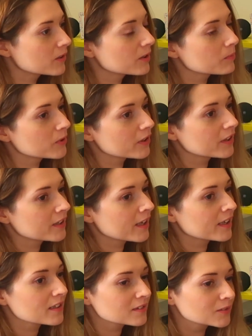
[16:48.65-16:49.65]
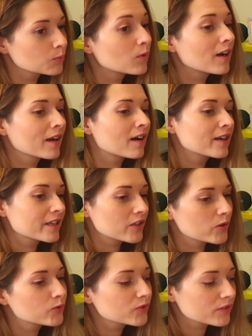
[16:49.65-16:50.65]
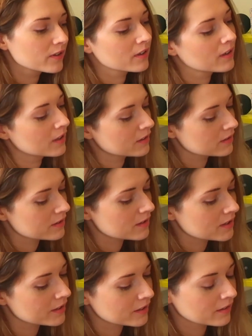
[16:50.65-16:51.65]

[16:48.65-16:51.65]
but yeah, that's why I use Tide.